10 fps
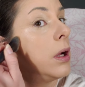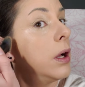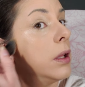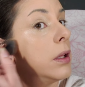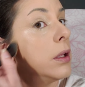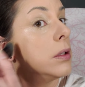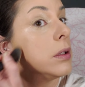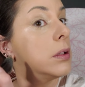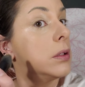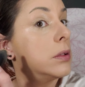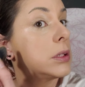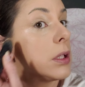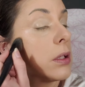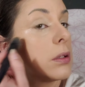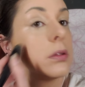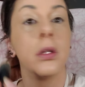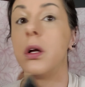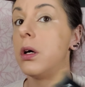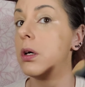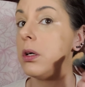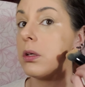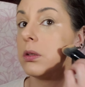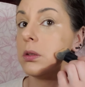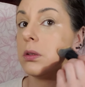And then it's like, ta-da!